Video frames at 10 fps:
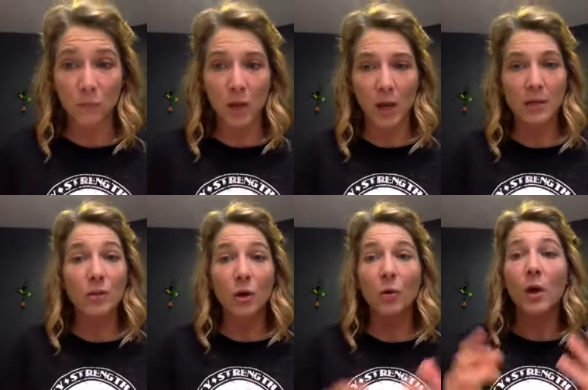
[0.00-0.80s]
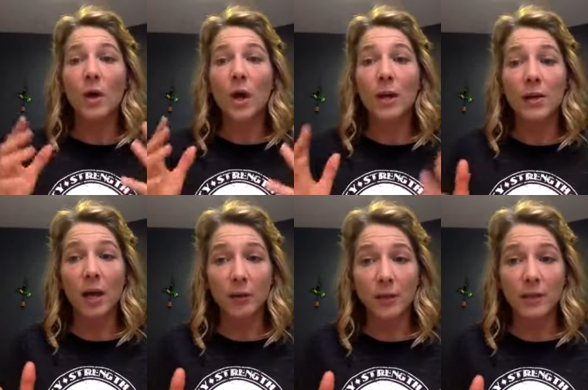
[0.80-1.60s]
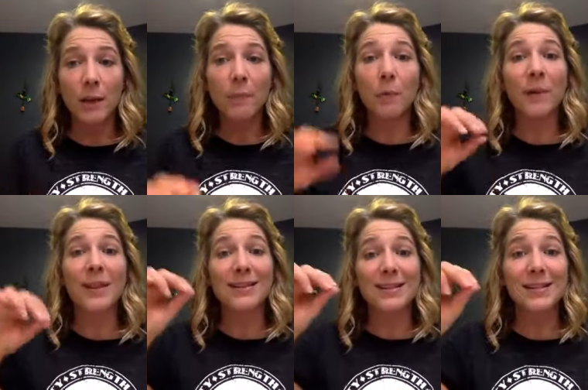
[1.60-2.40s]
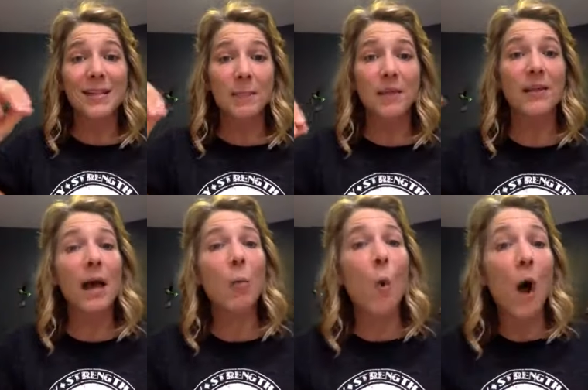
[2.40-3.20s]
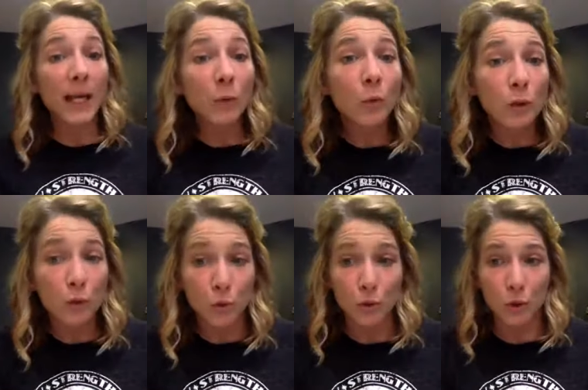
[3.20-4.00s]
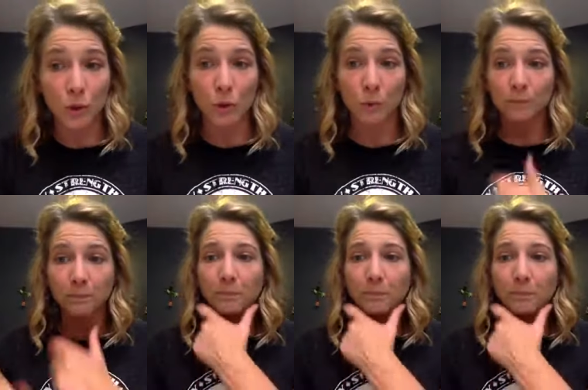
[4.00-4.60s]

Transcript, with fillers: Okay. So another example, but that's the same thing that wine will do to you.